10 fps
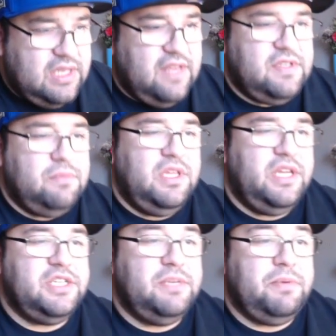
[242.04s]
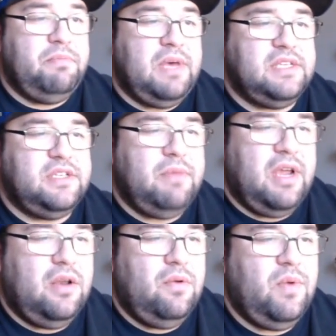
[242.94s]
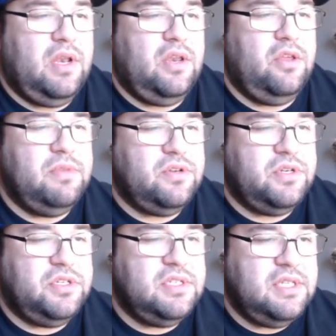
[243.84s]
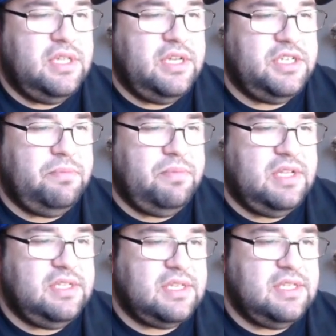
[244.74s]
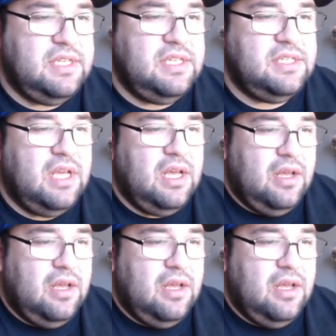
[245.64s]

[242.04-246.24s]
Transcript: gives him leadership and mastermind, and when Human Torch uses leadership and succeeds,